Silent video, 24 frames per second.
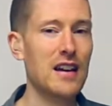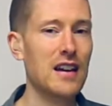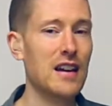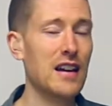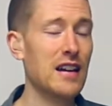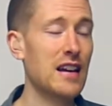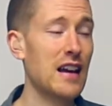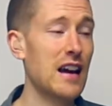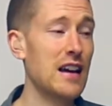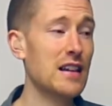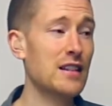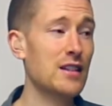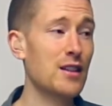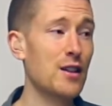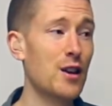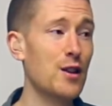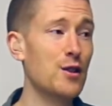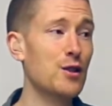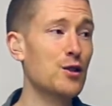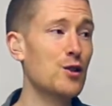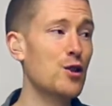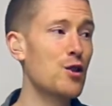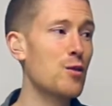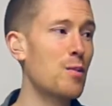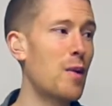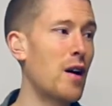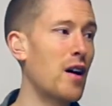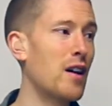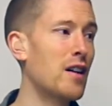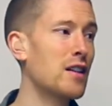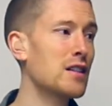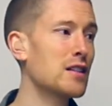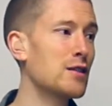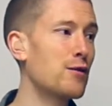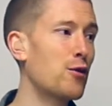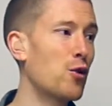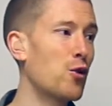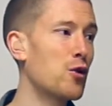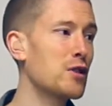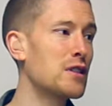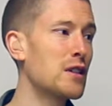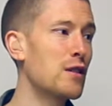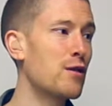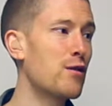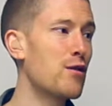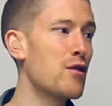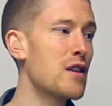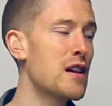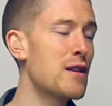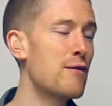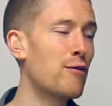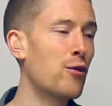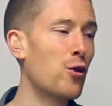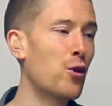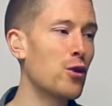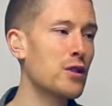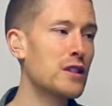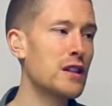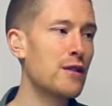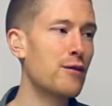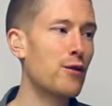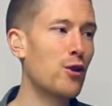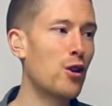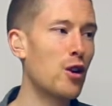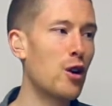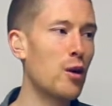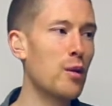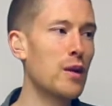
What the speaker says: Okay, so those 2 bars, 43 and 44,